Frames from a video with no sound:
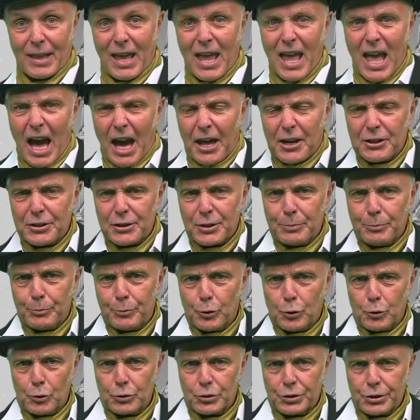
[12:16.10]
And it's
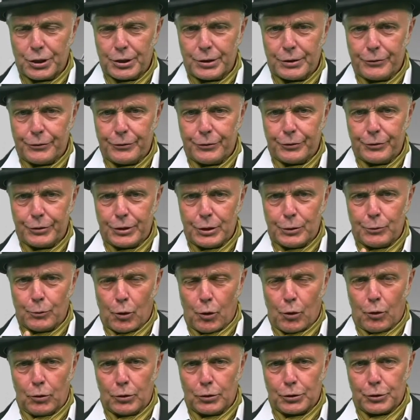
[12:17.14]
important for you
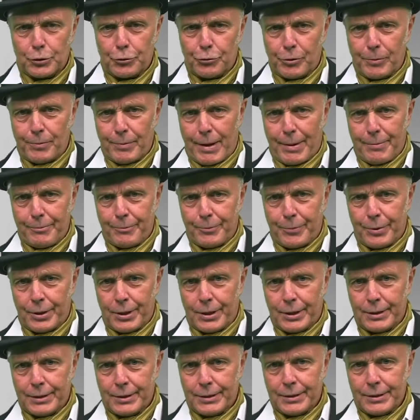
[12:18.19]
all to remember
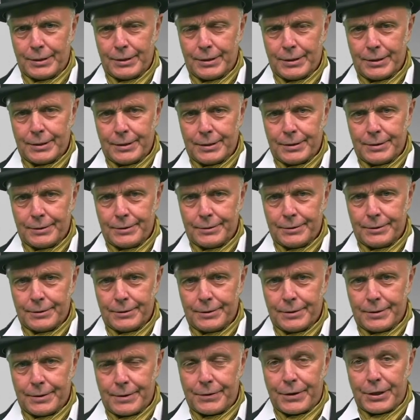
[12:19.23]

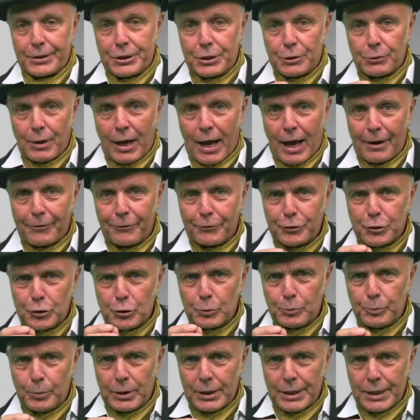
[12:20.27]
that you have to
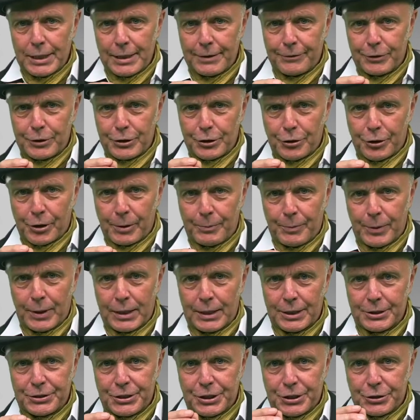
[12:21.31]
believe in your
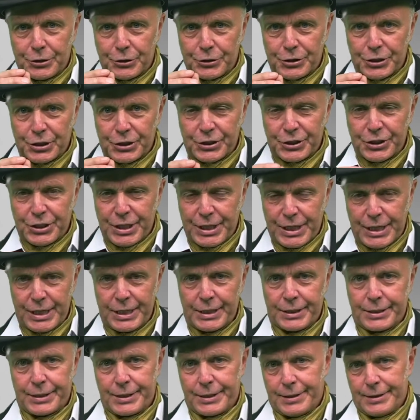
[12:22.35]
ability to
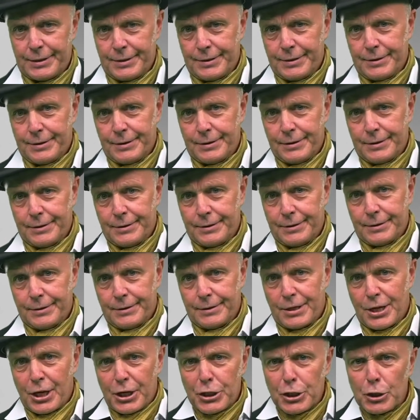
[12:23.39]
succeed.
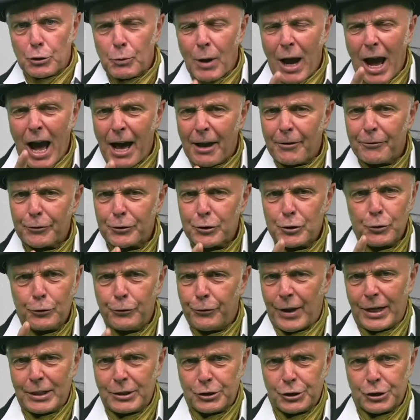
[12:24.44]
You have to
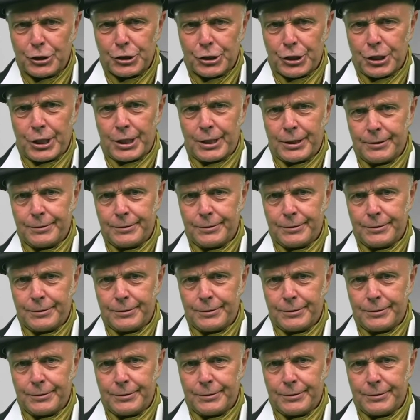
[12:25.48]
venture.